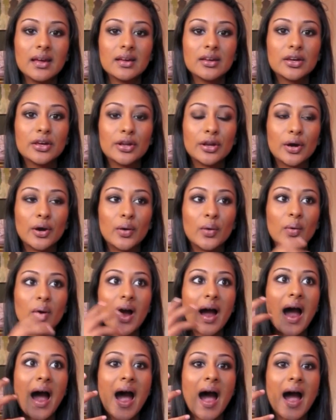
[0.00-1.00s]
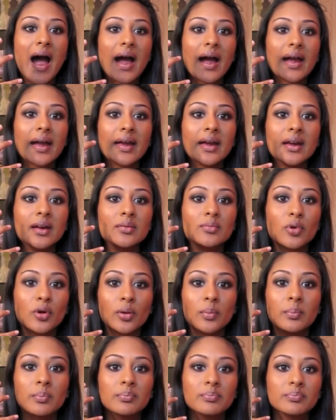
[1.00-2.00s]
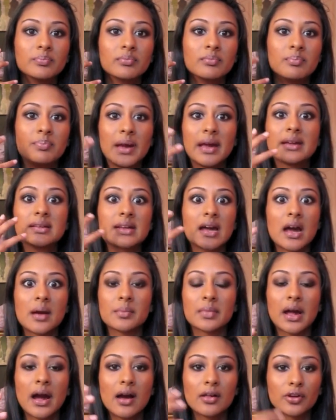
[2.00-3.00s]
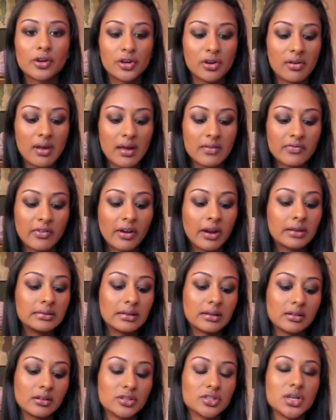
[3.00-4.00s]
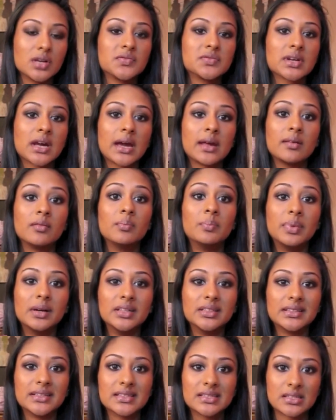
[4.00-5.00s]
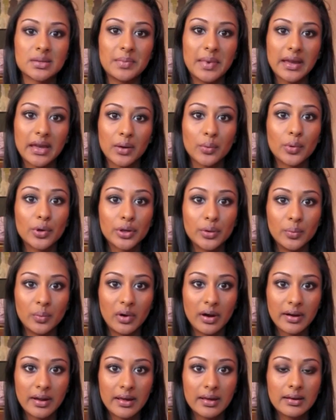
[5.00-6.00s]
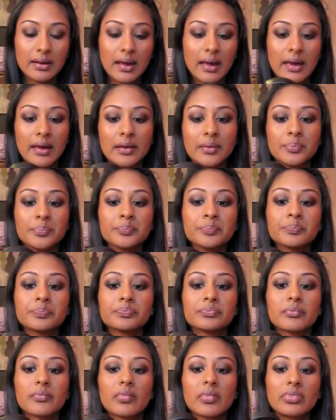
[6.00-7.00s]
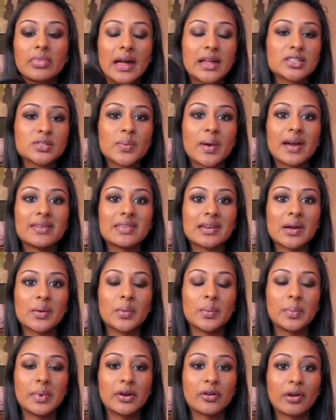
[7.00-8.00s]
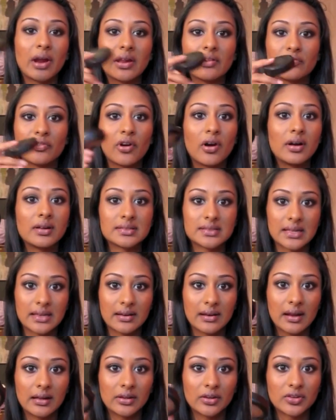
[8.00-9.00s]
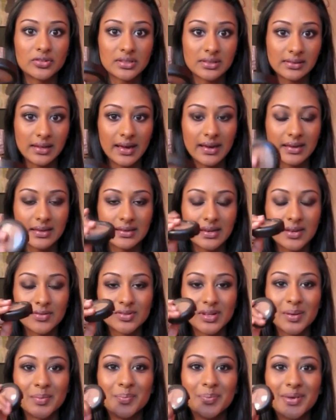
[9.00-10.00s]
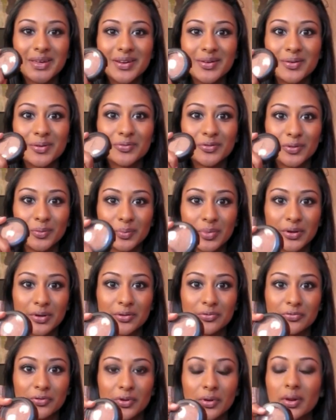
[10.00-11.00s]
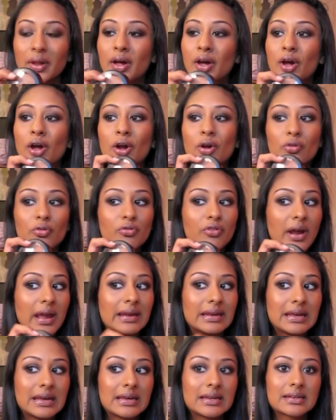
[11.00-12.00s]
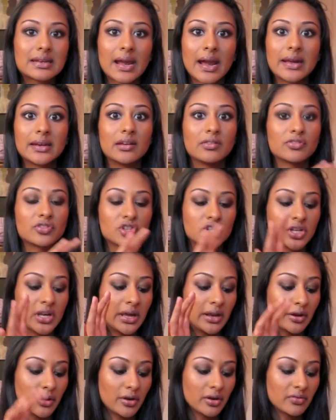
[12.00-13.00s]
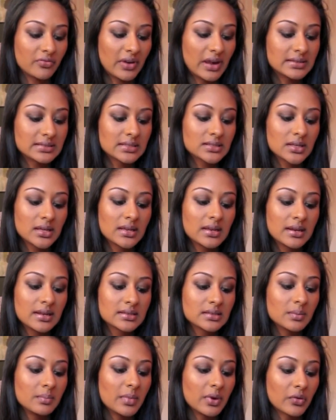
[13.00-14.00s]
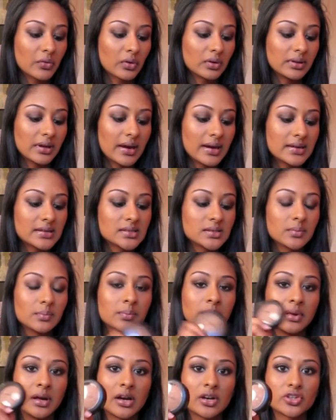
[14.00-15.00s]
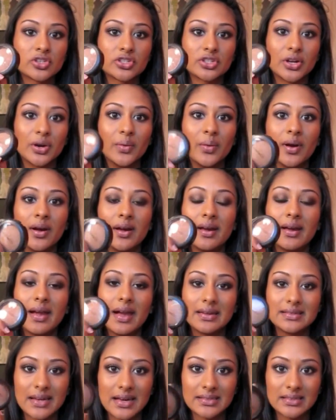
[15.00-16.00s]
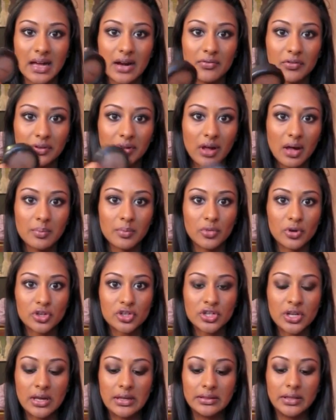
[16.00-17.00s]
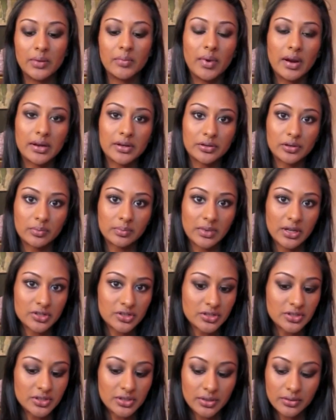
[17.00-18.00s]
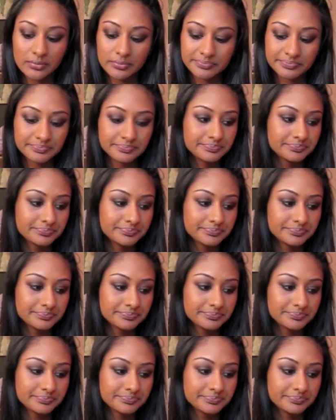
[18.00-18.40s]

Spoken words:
you know, high or big time color. You get very little, so you have to kind of build this to make it what you want it. And that's why I think it would be great for all skin colors alike. It gives a beautiful, beautiful, radiant kind of sheen on your face. It is a mineralized blush, so it does have a lot more sheen than regular blushes do.